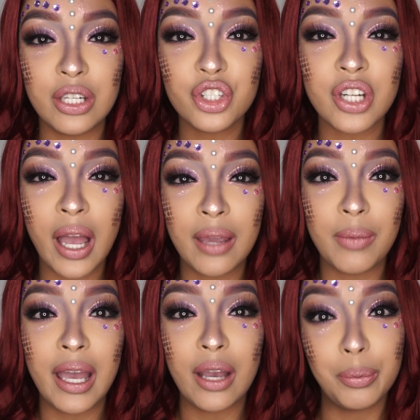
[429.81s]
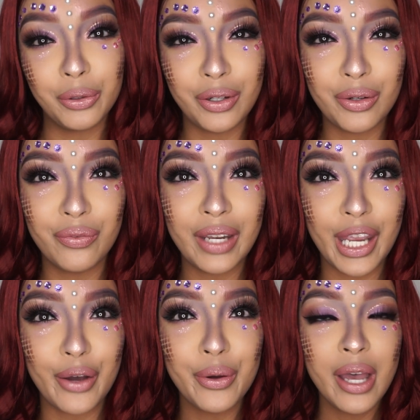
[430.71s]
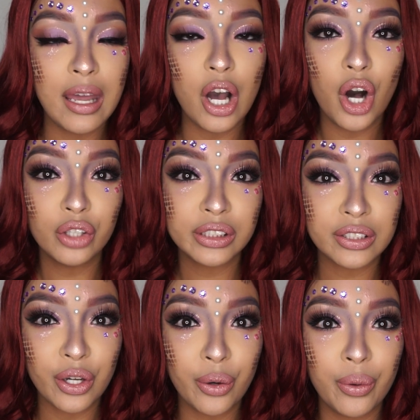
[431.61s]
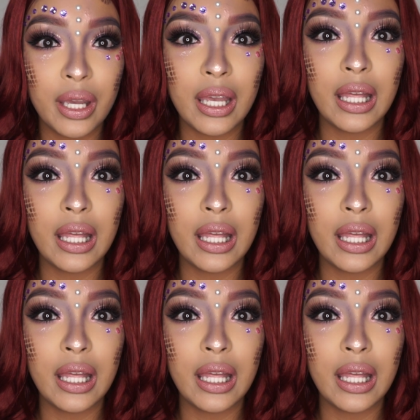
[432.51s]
each time I upload a new video. Also,